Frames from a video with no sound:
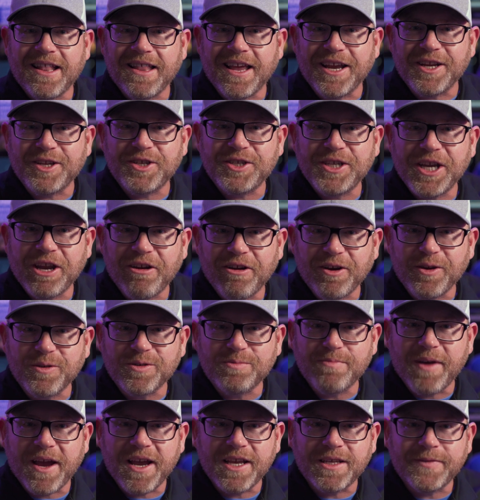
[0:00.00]
of like Cher,
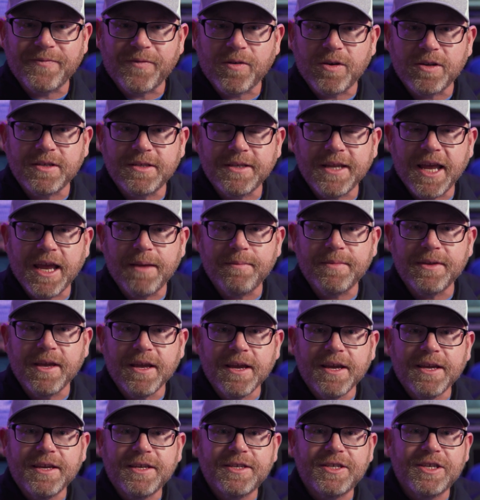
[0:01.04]
goes by his first name.
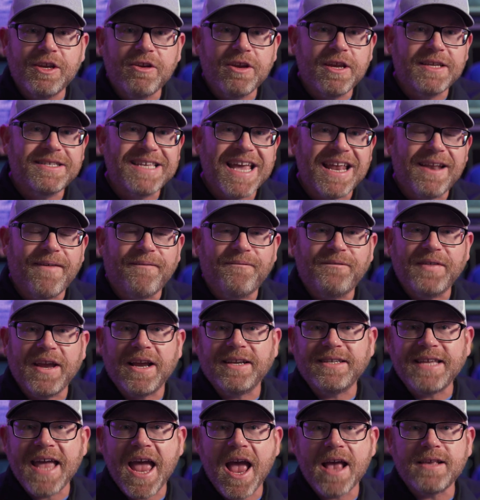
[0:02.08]
Sirius had a
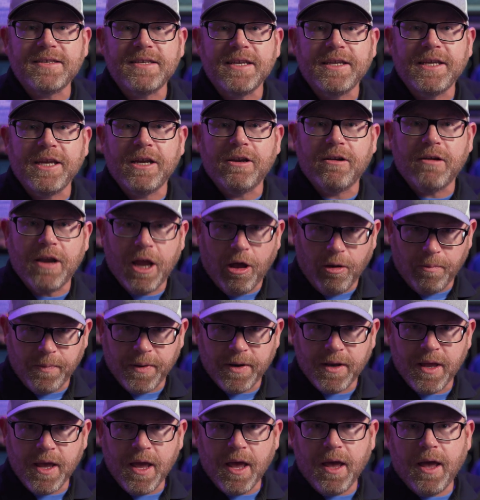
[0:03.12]
fantastic year
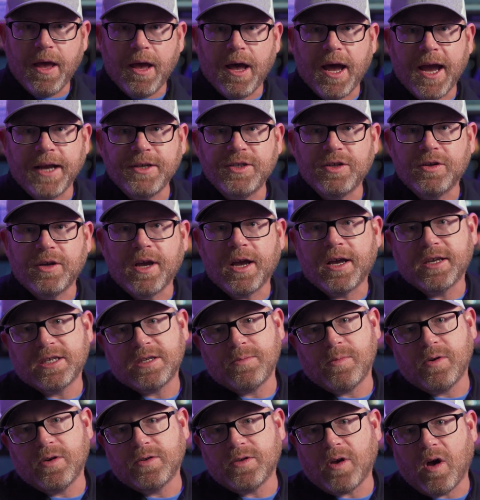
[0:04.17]
helping IGEL
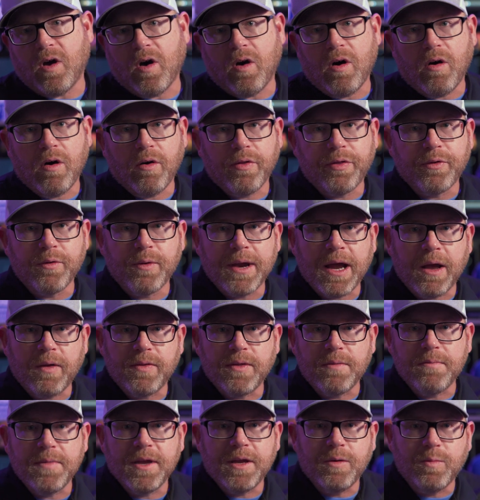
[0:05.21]
customers all
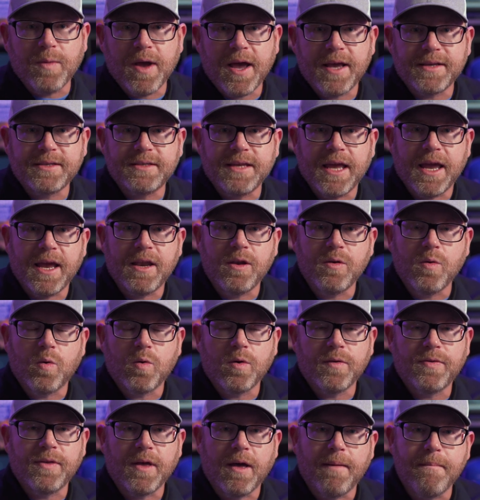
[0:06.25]
throughout the Midwest and
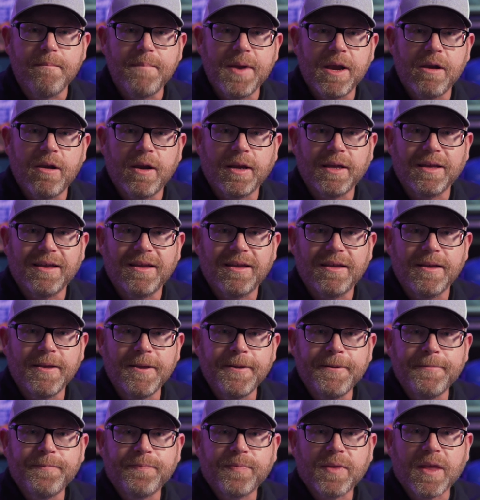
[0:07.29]
North America.
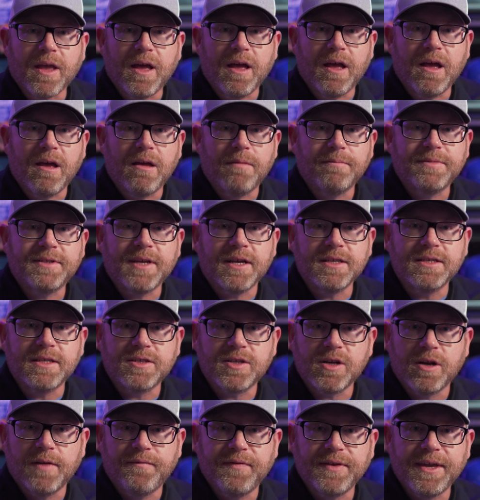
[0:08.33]
Tons of
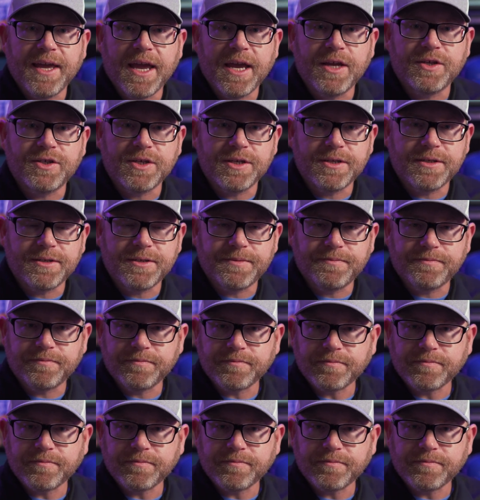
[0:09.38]
certifications,